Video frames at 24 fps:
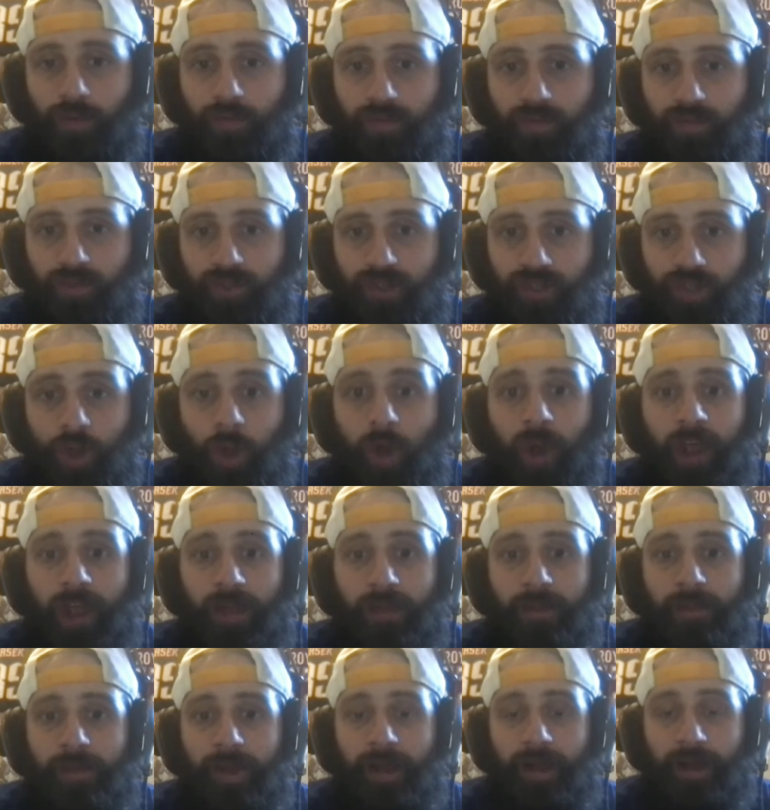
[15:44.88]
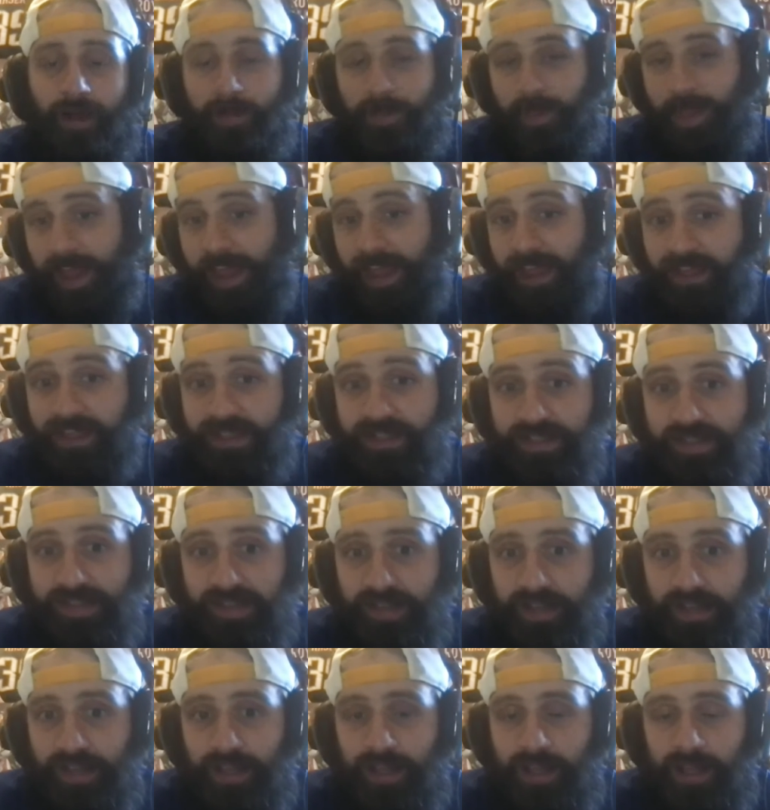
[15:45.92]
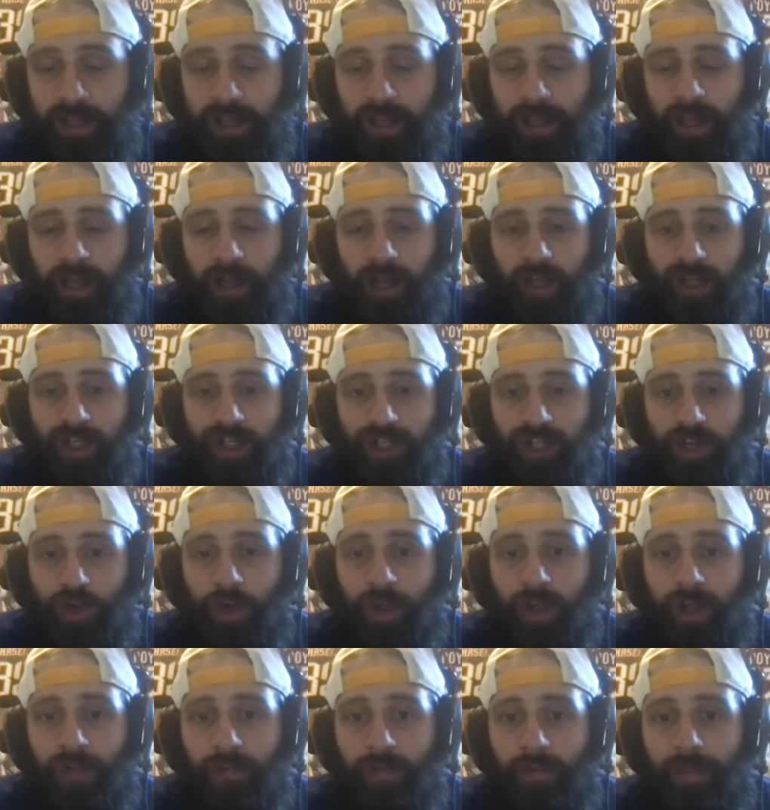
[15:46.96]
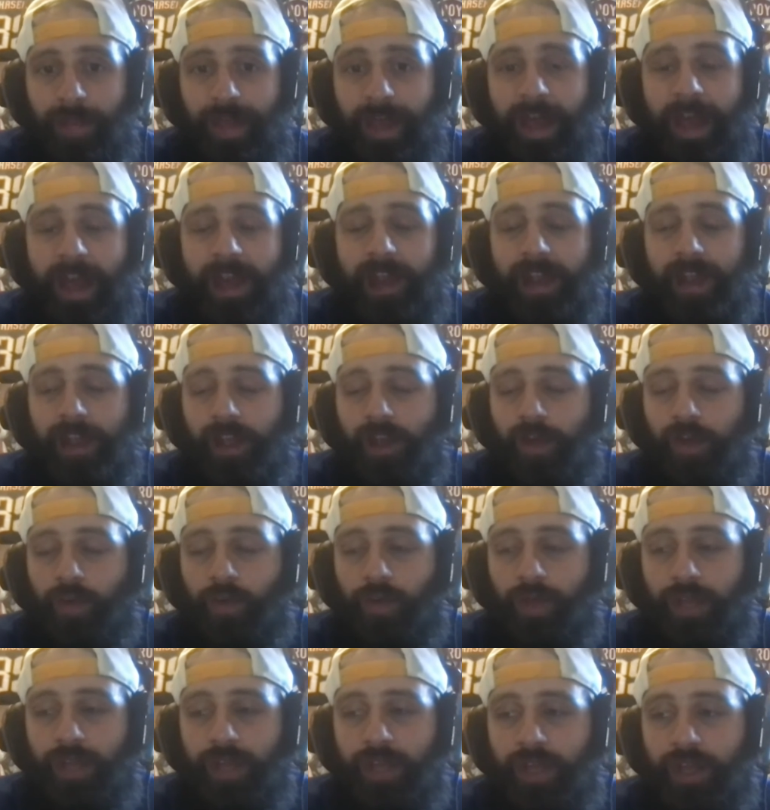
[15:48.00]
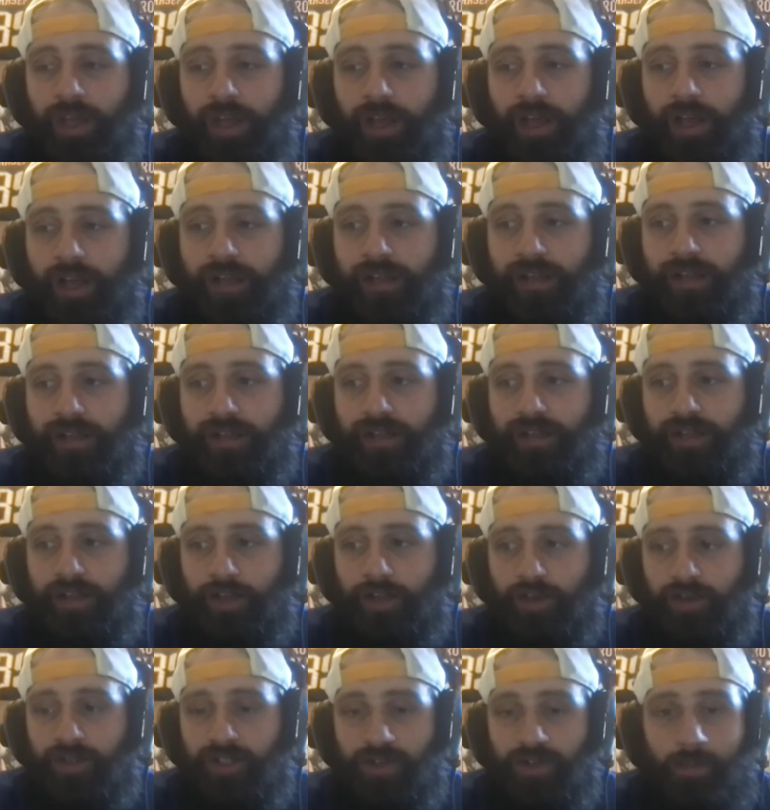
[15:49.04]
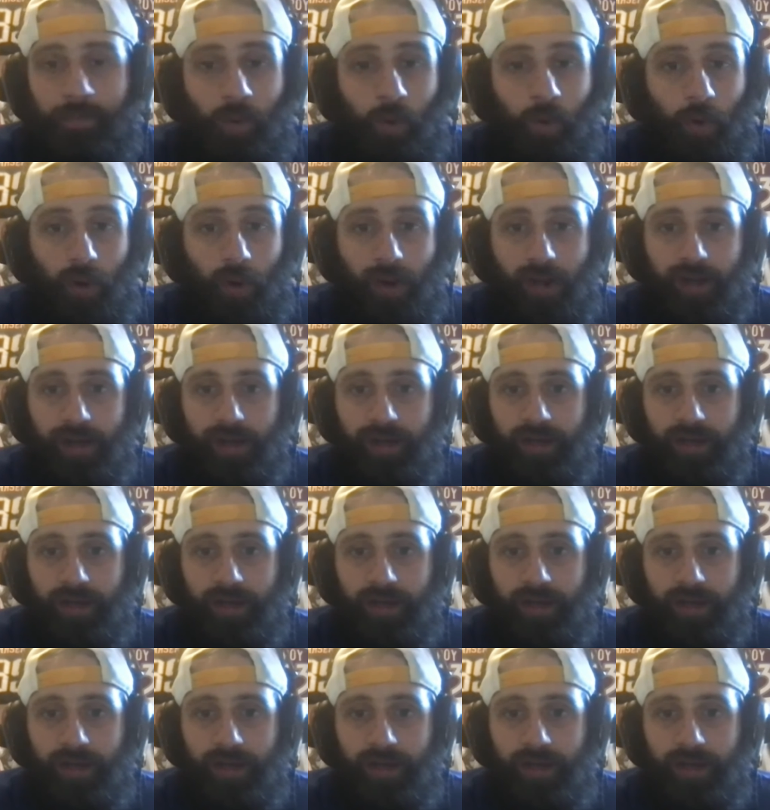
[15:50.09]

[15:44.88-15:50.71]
show him our thanks, show him that we, support,